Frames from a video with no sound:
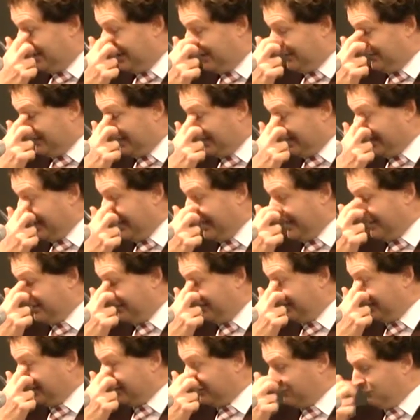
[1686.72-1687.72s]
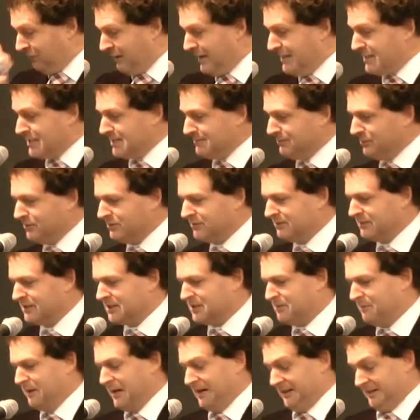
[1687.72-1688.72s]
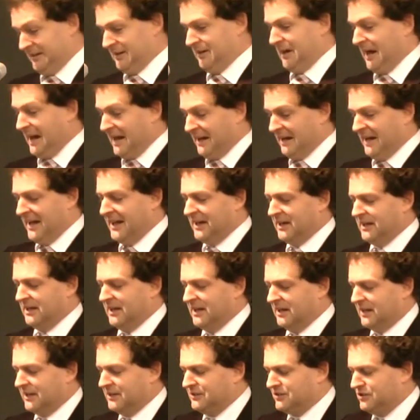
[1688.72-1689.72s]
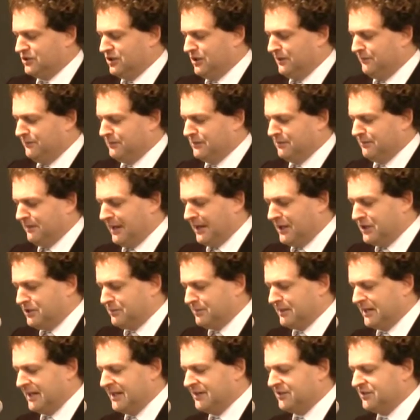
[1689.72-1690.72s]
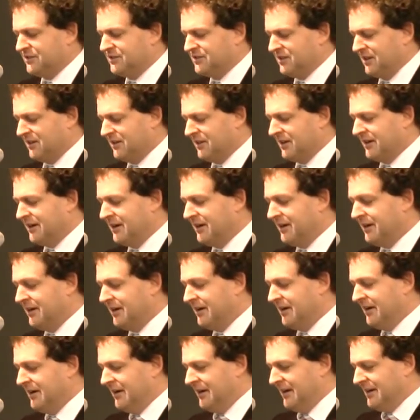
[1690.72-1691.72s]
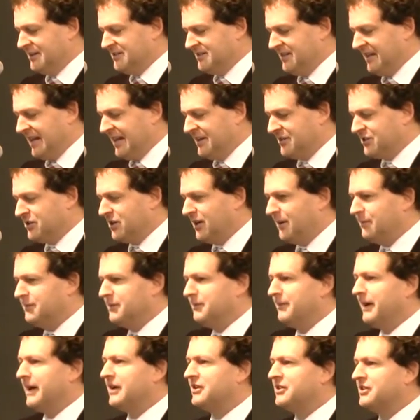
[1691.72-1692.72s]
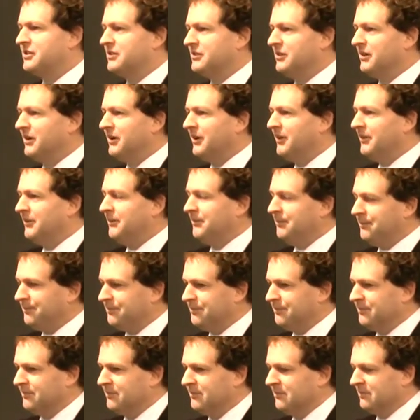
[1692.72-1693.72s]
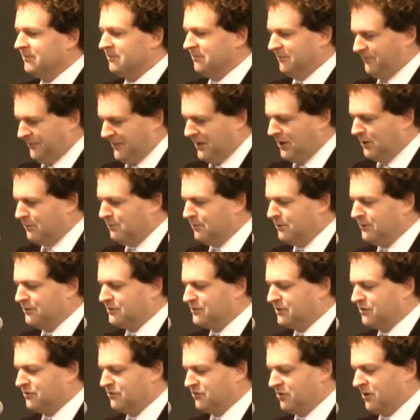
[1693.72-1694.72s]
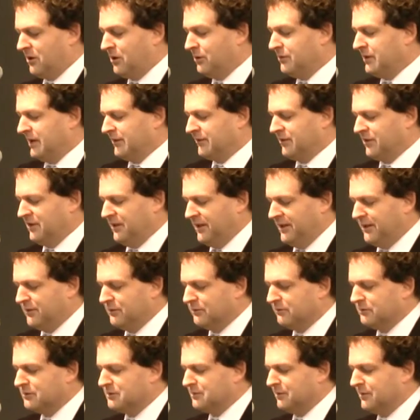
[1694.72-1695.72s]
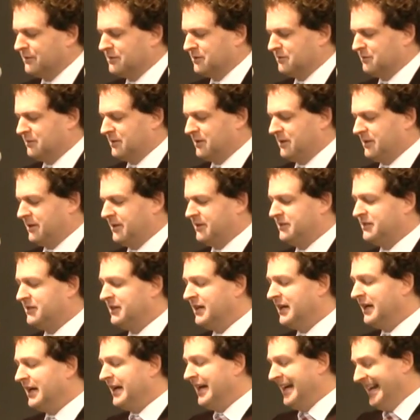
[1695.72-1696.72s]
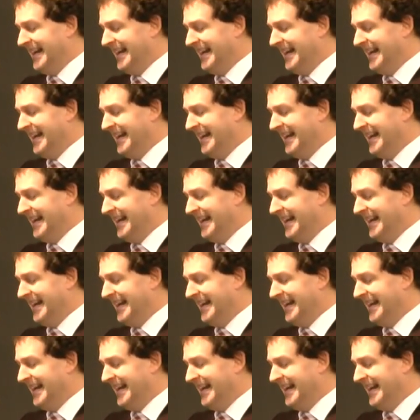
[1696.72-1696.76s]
On the other hand, I think it's reasonable to expect, you know, and, and a concern for the management agency that it's their job to make sure foulbrood is controlled, they've got legal responsibilities.